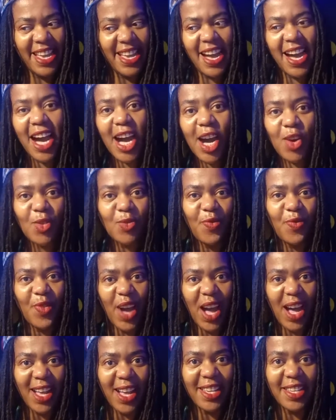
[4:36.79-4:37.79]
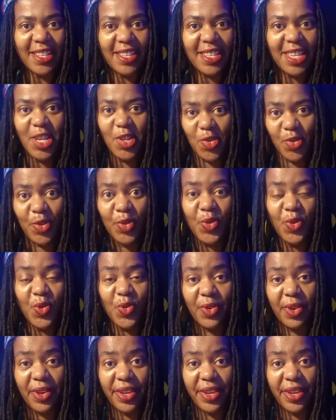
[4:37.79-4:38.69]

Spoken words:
how far can you go,